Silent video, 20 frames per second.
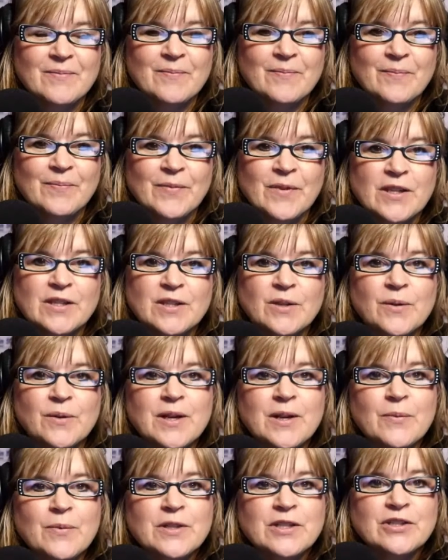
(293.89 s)
So it
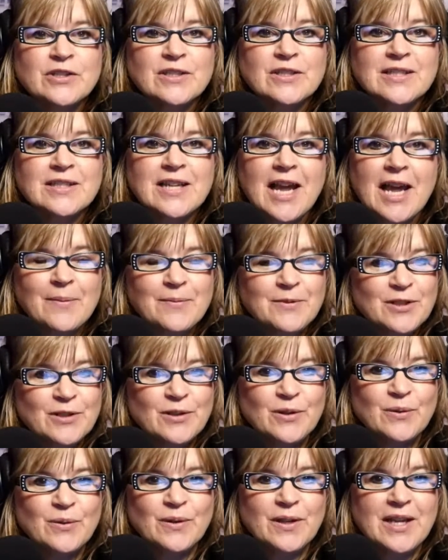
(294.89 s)
was just
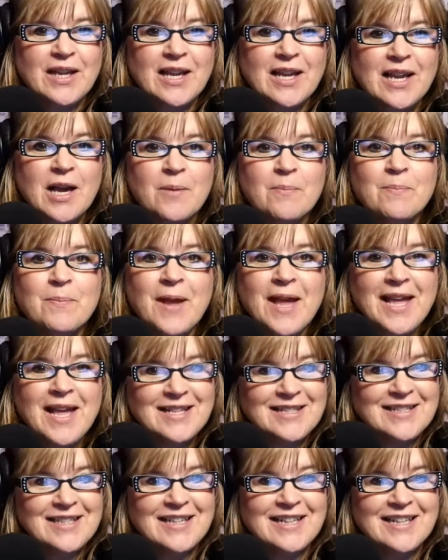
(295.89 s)
absolutely
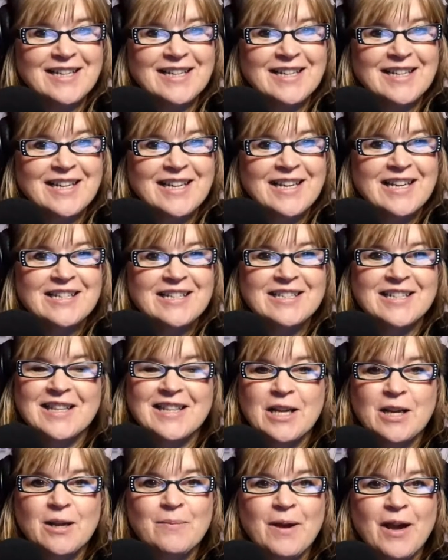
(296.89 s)
amazing to think
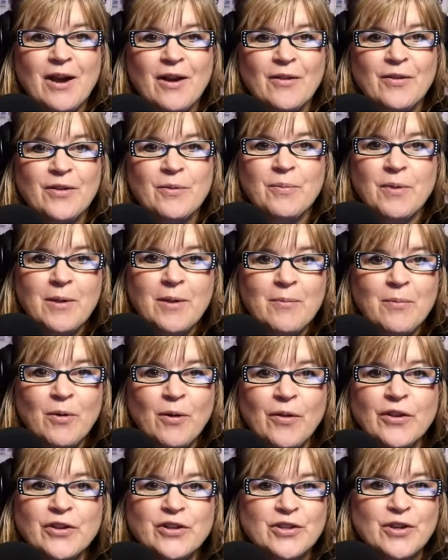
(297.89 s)
about the people
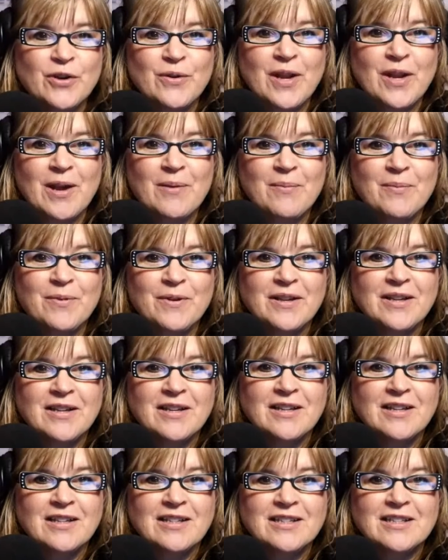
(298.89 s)
that showed up
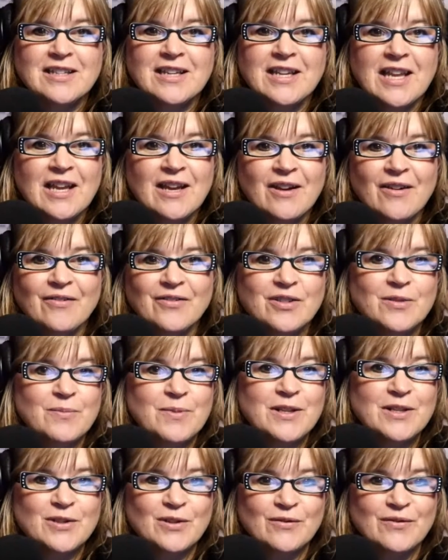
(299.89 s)
to give, to be
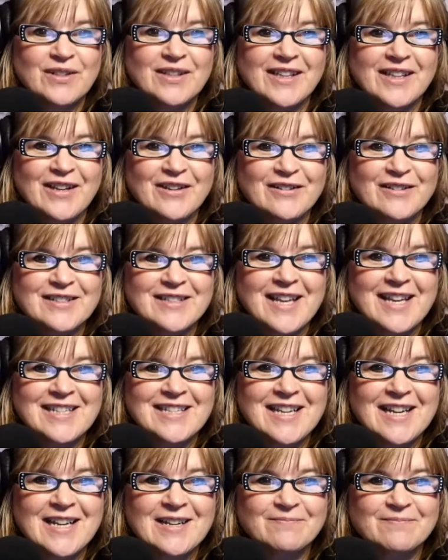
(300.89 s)
servant leaders that
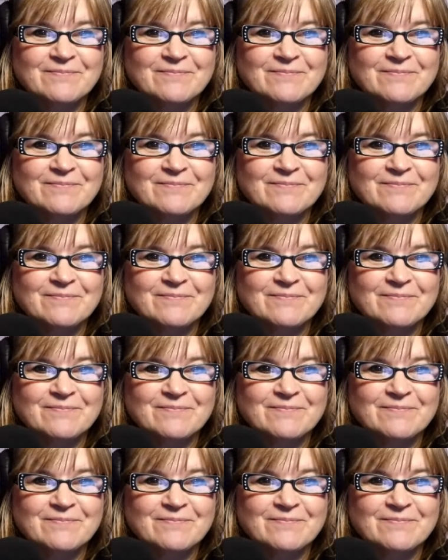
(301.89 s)
day.